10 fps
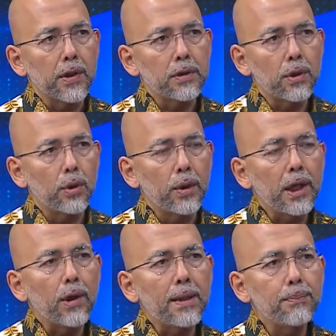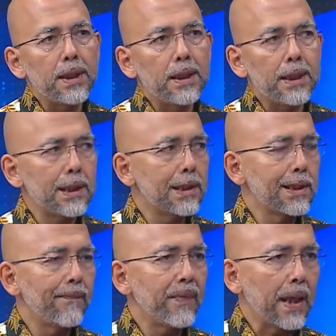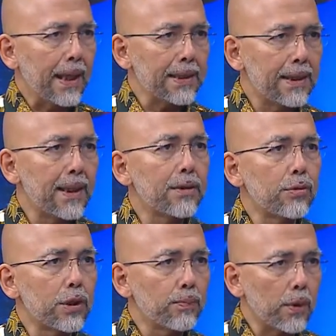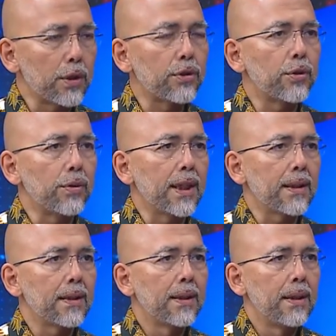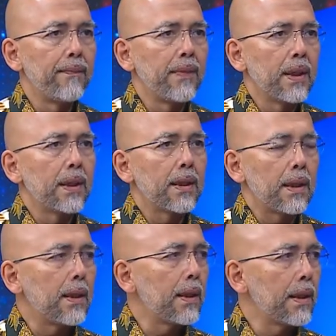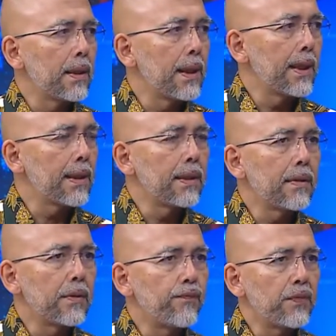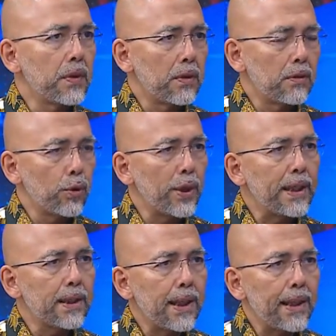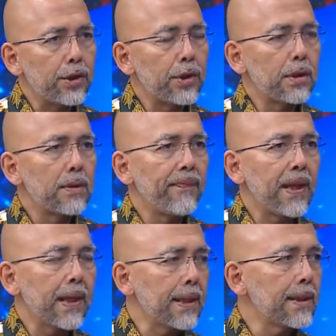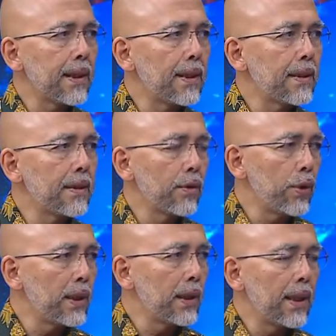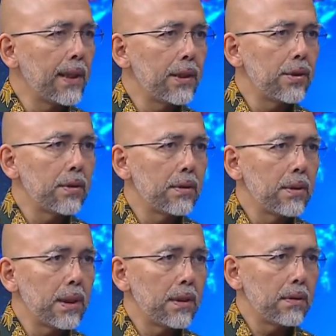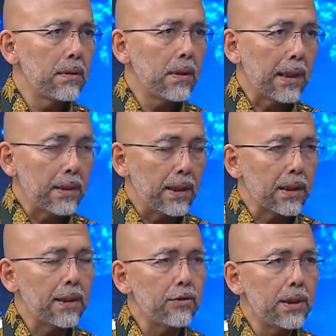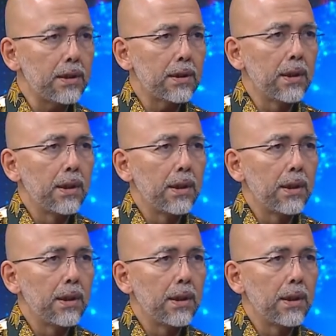So AOIP is ASEAN's response to that. Okay. That to engage in ASEAN, to engage in ASEAN countries,